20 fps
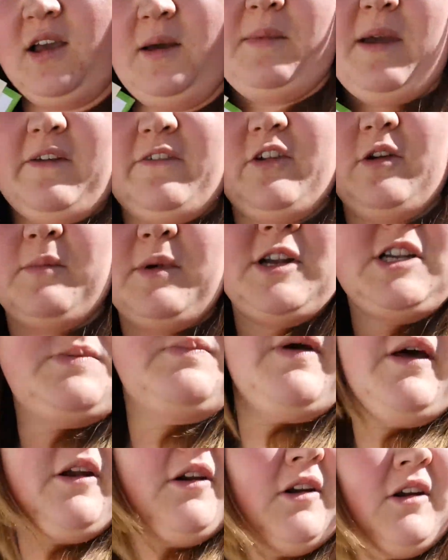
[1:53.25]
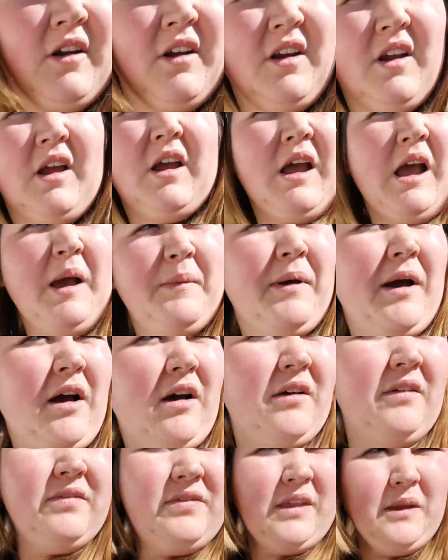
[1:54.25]
Um, I feel much better
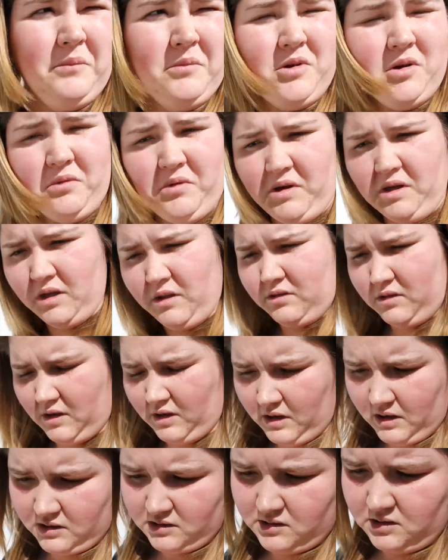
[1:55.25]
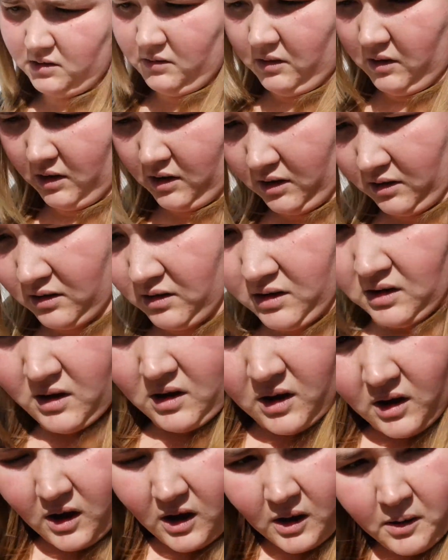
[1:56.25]
about them doing it than us doing it.
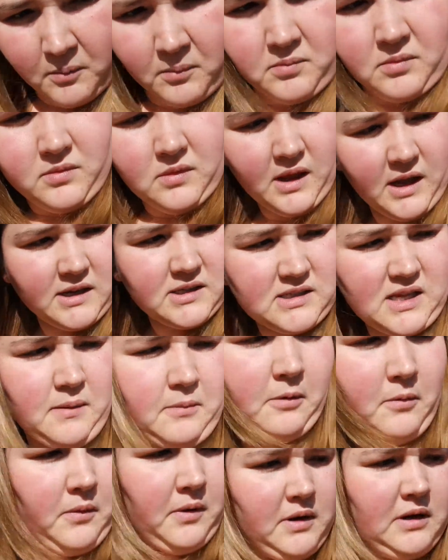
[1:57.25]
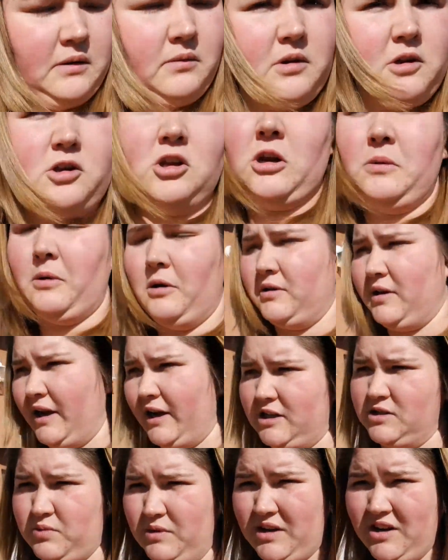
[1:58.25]
Um, last time when we did it with
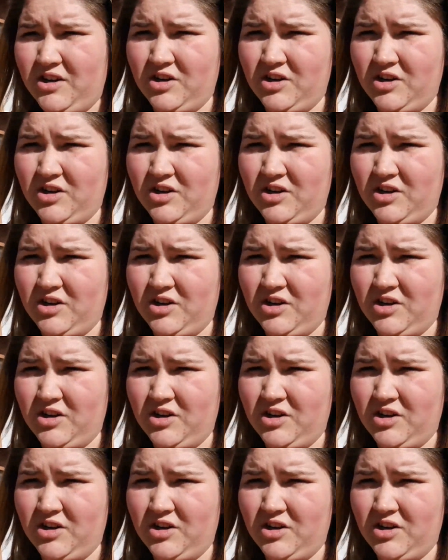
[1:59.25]
TurboTax, we